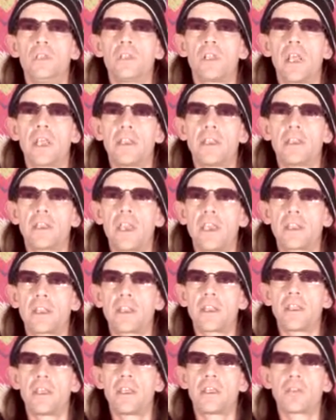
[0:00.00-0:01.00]
They take
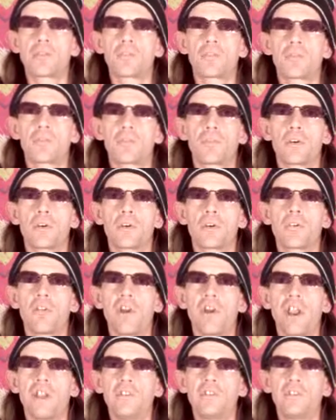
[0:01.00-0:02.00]
things for
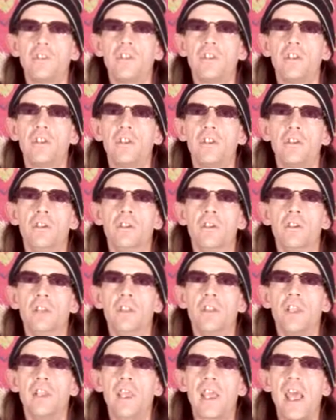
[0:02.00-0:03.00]
granted.
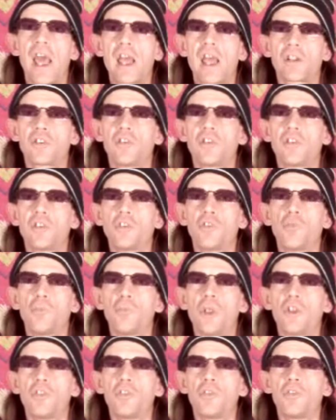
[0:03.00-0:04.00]
They act
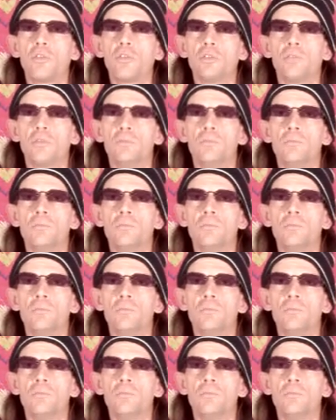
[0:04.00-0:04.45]
judgmental.